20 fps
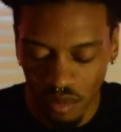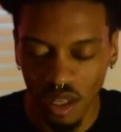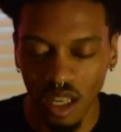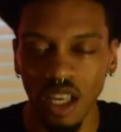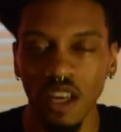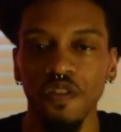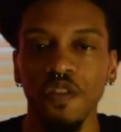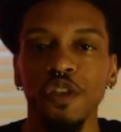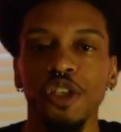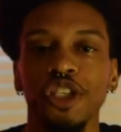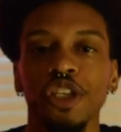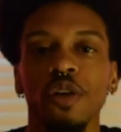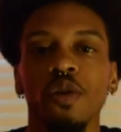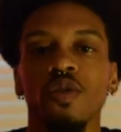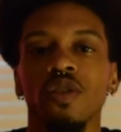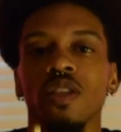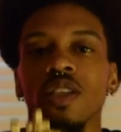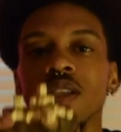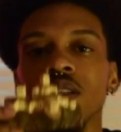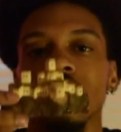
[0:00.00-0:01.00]
if you
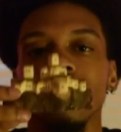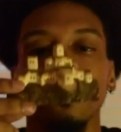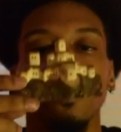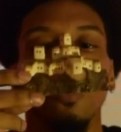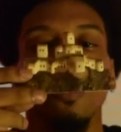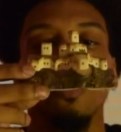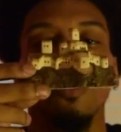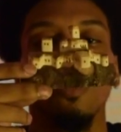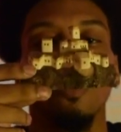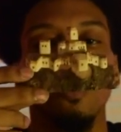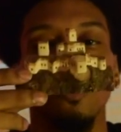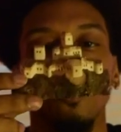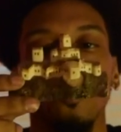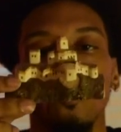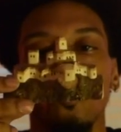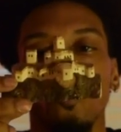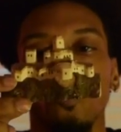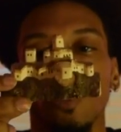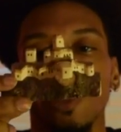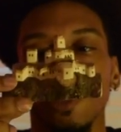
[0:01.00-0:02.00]
chose this
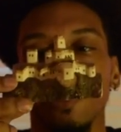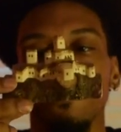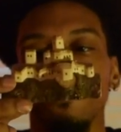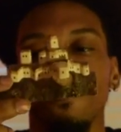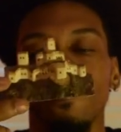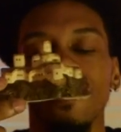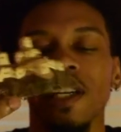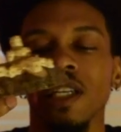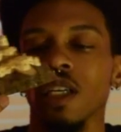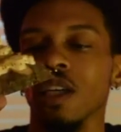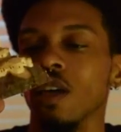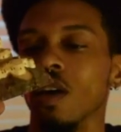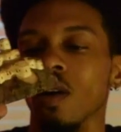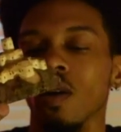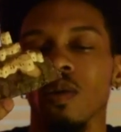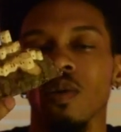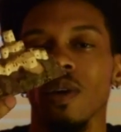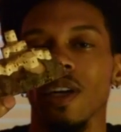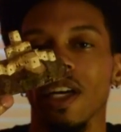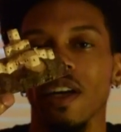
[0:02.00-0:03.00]
wooden villa or
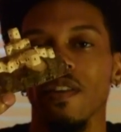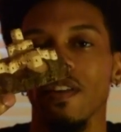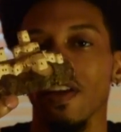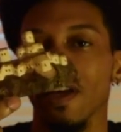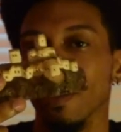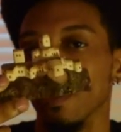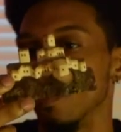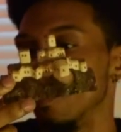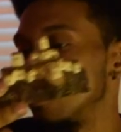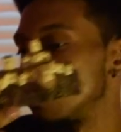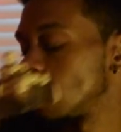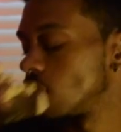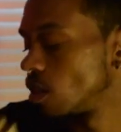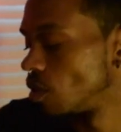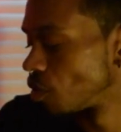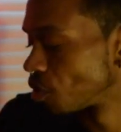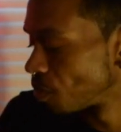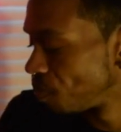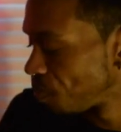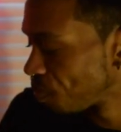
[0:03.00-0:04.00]
whatever the hell this
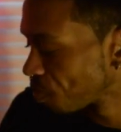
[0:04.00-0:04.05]
is